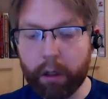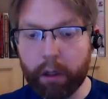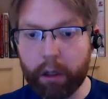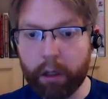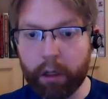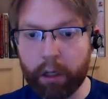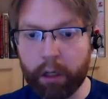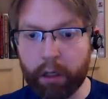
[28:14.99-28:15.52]

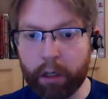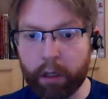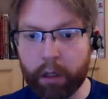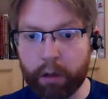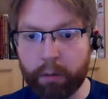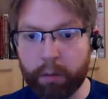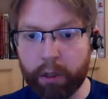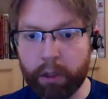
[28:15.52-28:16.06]
than it
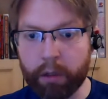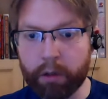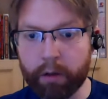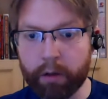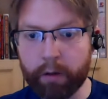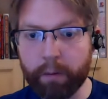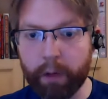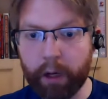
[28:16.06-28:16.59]
could be
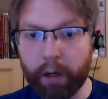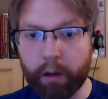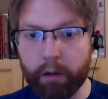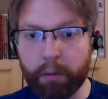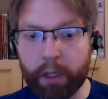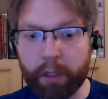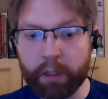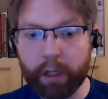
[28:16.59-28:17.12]
achieved by other means.